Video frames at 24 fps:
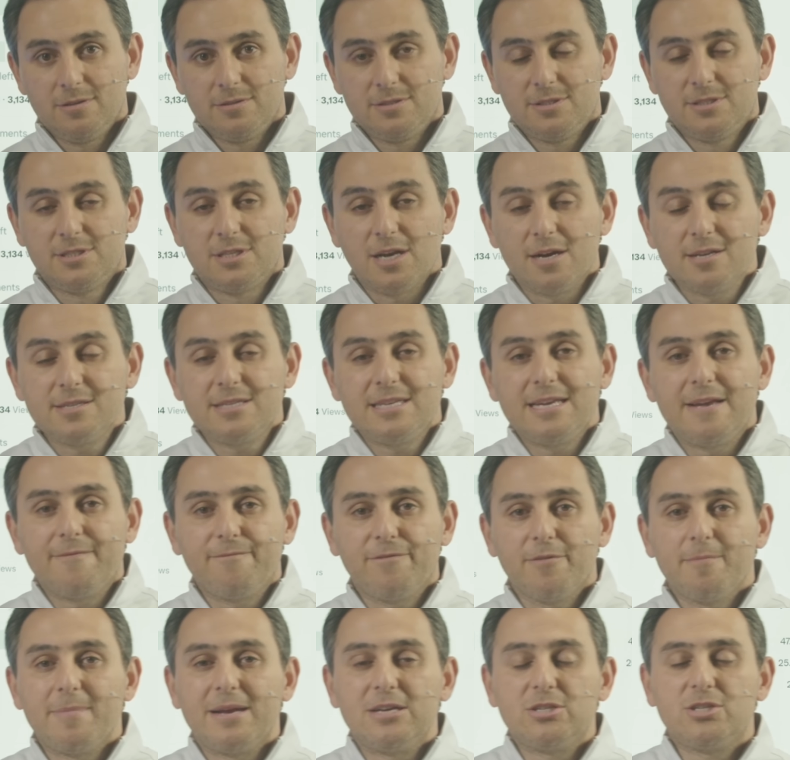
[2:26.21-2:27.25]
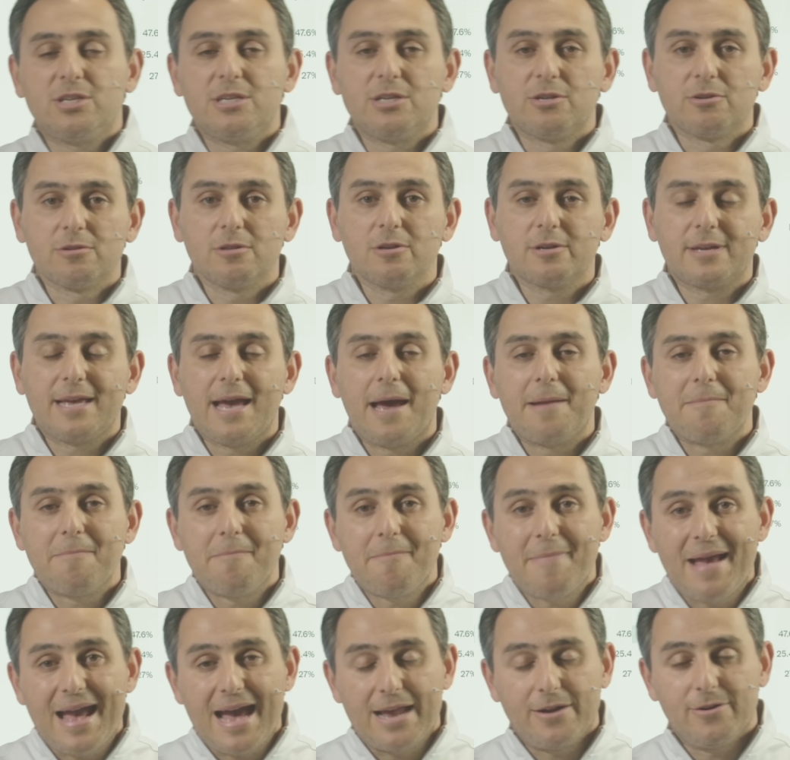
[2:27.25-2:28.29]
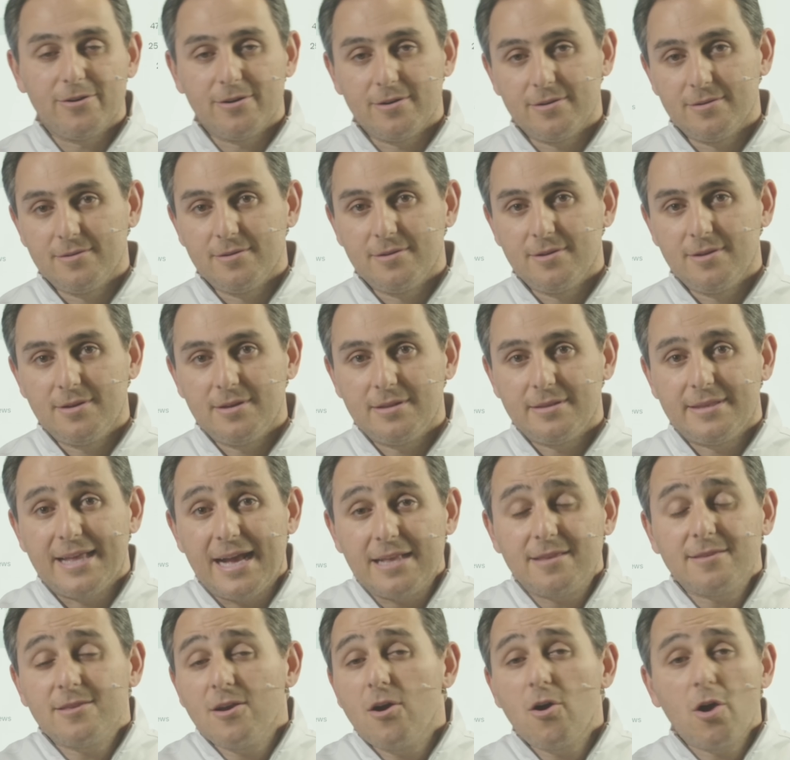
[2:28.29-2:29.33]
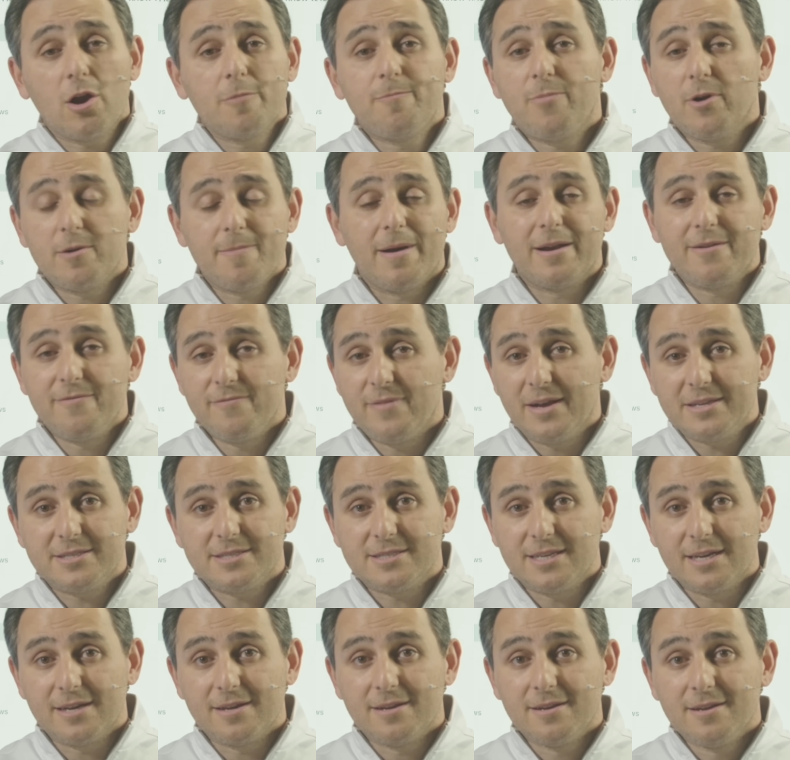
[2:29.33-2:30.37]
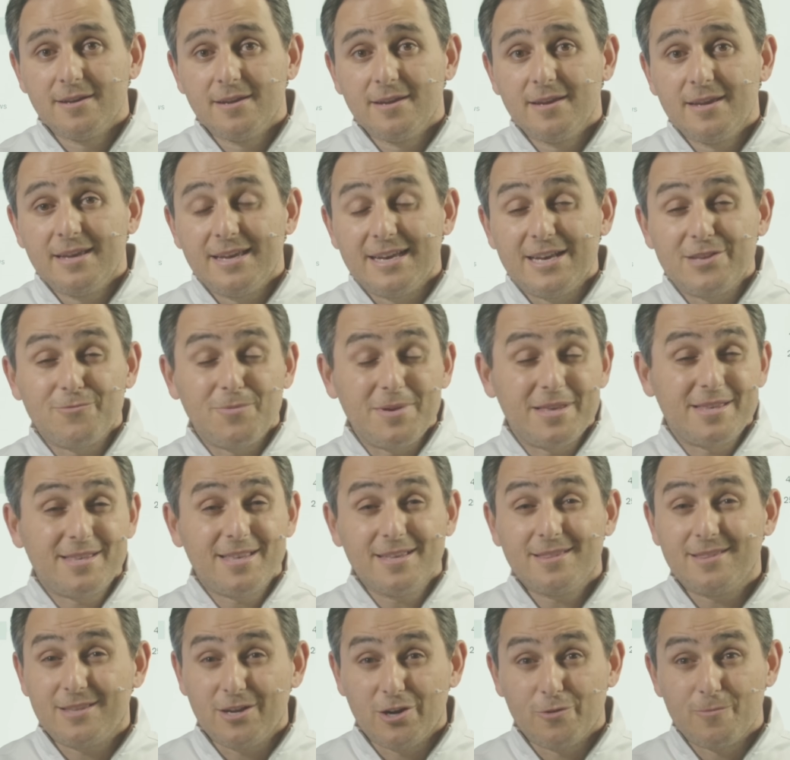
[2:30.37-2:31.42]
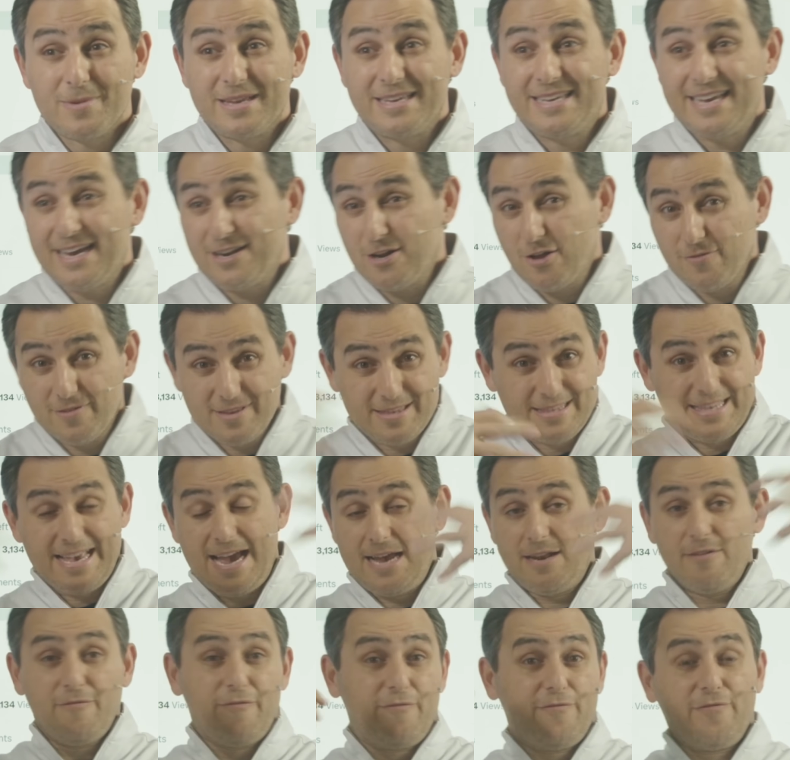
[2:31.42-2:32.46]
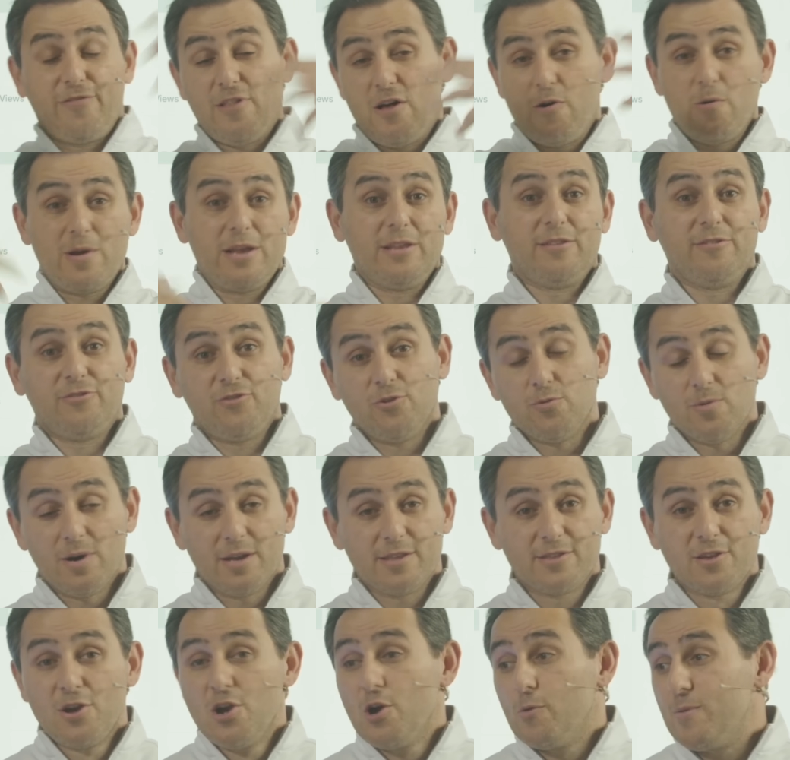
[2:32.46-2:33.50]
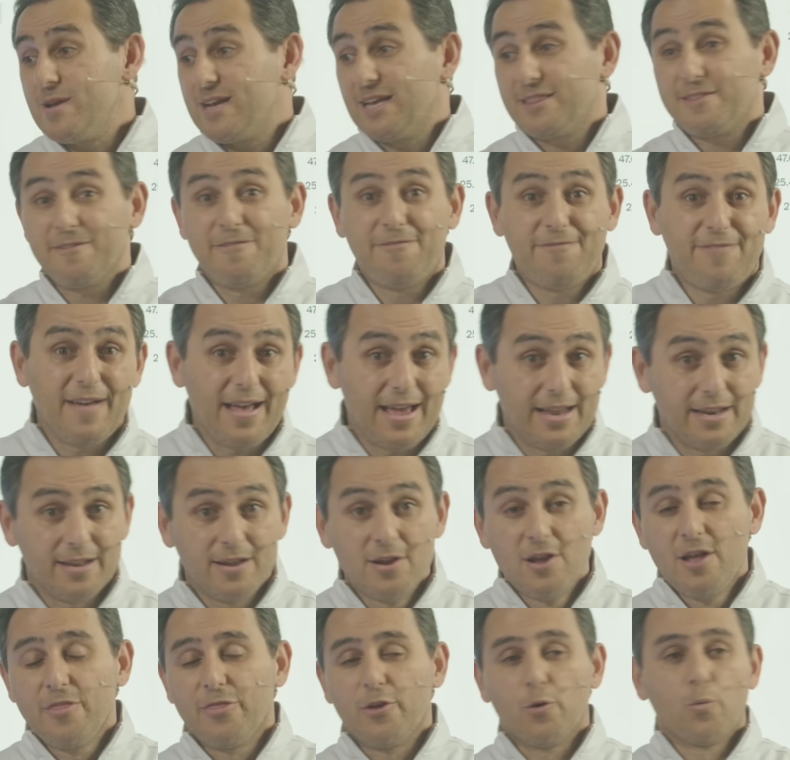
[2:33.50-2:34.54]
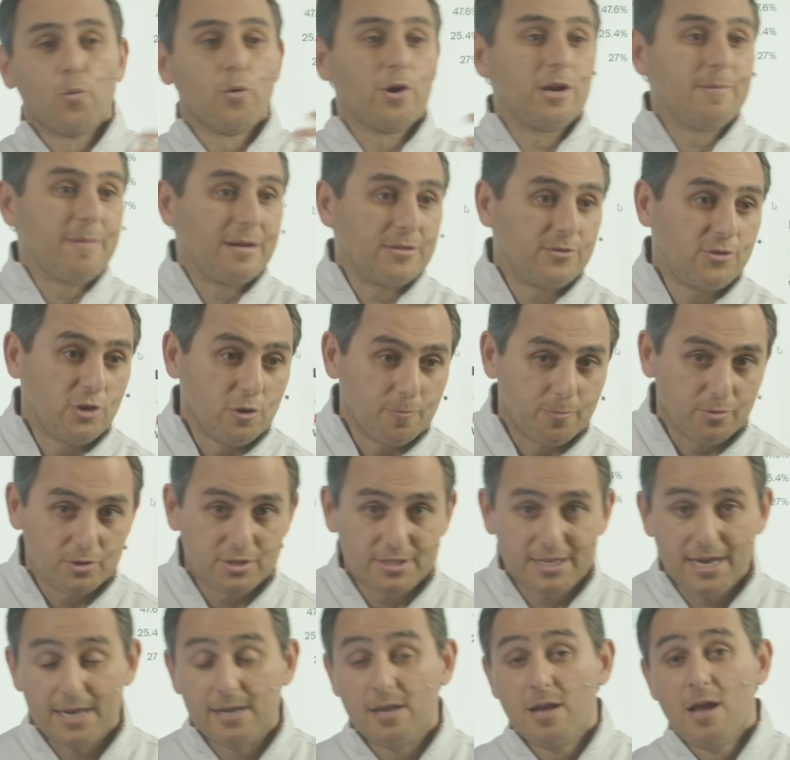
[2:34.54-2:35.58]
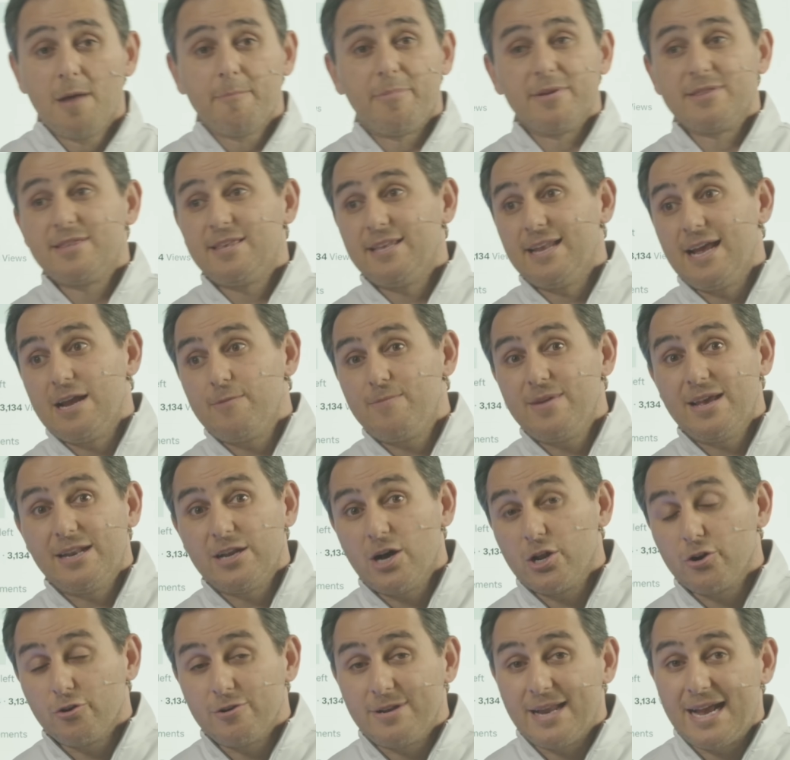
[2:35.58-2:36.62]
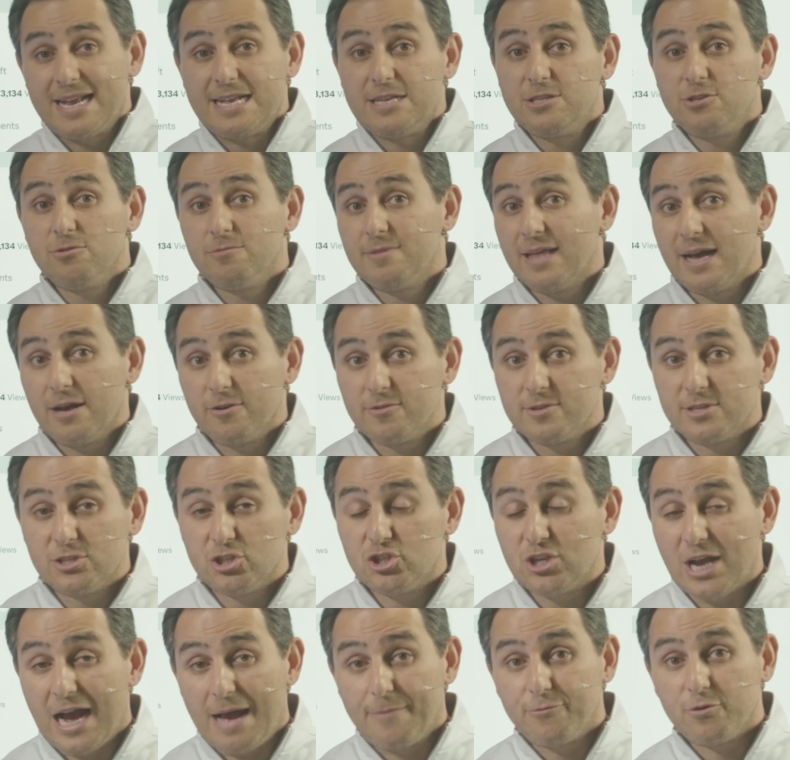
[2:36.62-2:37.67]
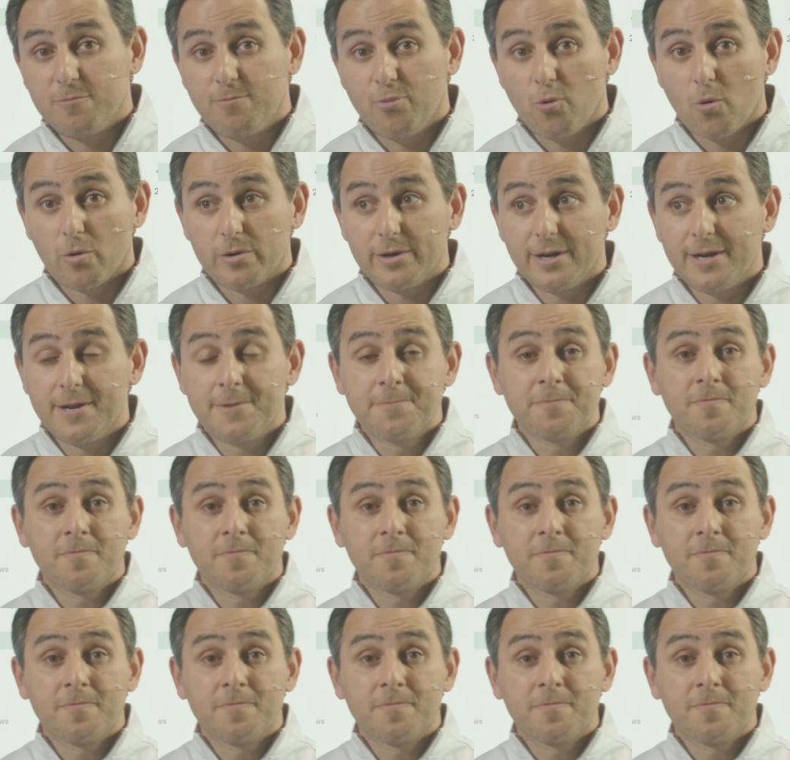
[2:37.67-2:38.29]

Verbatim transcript: Does the information you look at matter? That's the hard part about investing, is we sit there and we get all this data flowing to us. We get the Fed, they're worried about two percent, but today we had one hundred ninety-two thousand jobs reported